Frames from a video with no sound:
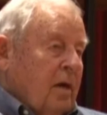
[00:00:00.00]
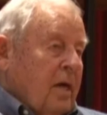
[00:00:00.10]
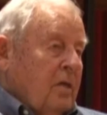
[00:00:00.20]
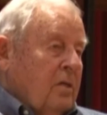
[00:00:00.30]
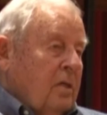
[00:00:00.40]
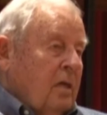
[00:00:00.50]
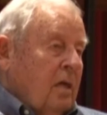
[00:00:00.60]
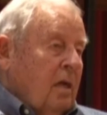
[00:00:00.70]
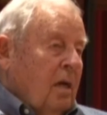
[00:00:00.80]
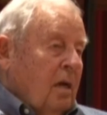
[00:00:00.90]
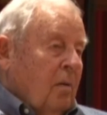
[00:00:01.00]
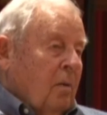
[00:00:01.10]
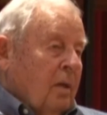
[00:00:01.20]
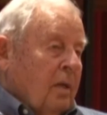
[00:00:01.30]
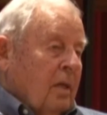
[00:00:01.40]
was arranged
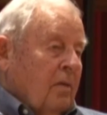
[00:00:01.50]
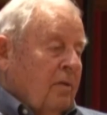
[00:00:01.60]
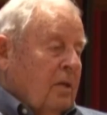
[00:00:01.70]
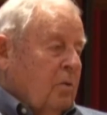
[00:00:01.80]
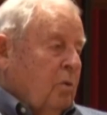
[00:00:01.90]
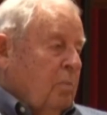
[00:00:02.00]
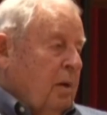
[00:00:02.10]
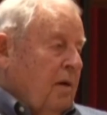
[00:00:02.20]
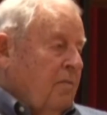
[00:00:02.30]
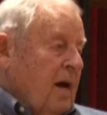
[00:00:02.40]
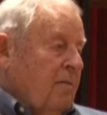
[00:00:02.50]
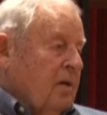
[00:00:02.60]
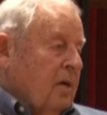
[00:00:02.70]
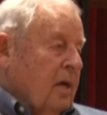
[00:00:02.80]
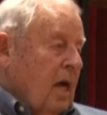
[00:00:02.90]
where the individual would pay
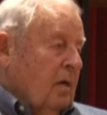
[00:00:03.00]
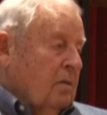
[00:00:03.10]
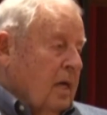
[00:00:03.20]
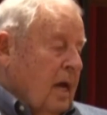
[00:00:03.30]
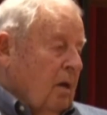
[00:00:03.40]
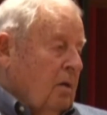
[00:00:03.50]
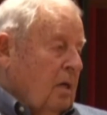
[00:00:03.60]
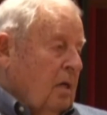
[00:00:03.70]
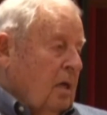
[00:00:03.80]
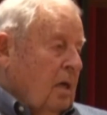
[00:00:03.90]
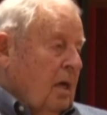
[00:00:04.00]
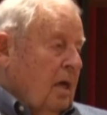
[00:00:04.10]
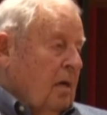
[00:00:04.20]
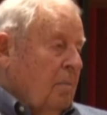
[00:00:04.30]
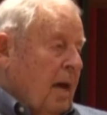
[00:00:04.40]
$500 down
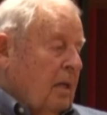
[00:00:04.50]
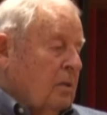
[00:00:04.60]
and the